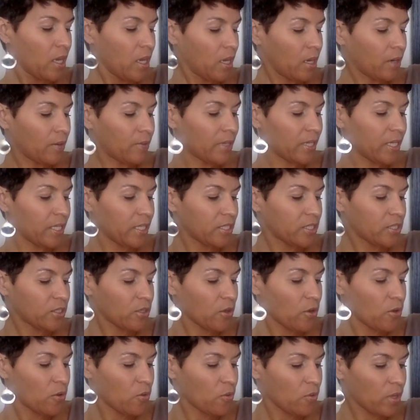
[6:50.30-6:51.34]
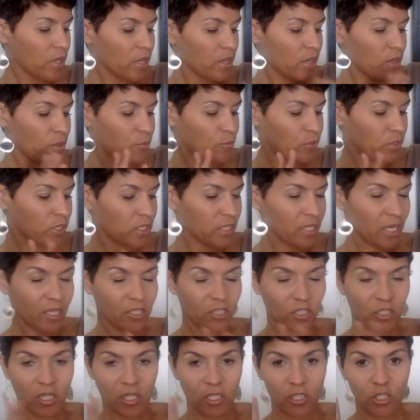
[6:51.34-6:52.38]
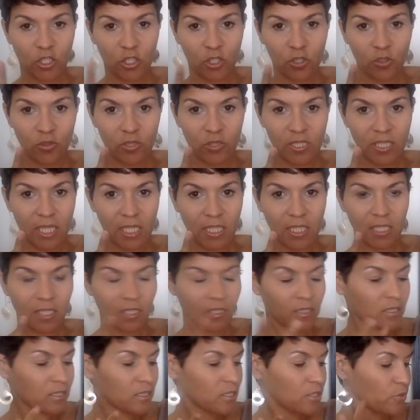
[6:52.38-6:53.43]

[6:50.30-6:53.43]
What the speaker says: Alrighty, so we touched on two senses.